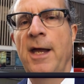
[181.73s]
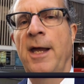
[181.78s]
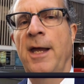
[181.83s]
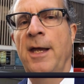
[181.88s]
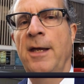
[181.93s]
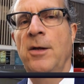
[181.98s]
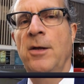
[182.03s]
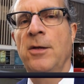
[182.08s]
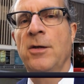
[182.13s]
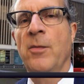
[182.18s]

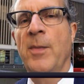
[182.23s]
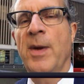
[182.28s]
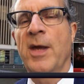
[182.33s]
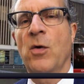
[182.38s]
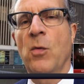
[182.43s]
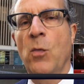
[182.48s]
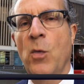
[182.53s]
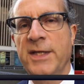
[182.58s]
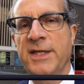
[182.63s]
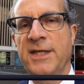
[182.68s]
and no
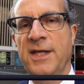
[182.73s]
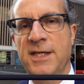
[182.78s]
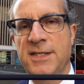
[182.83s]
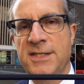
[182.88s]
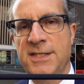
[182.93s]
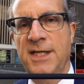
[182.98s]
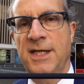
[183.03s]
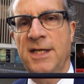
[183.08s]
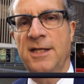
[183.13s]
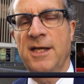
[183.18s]
matter what
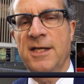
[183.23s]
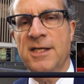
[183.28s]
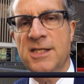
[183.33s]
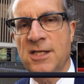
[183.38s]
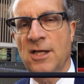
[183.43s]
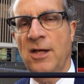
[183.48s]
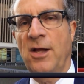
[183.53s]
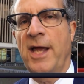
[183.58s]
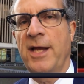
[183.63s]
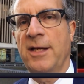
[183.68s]
they did, they
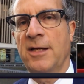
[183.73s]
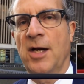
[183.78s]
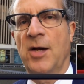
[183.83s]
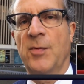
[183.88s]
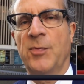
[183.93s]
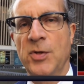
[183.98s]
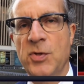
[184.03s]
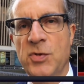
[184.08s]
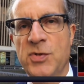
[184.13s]
still ended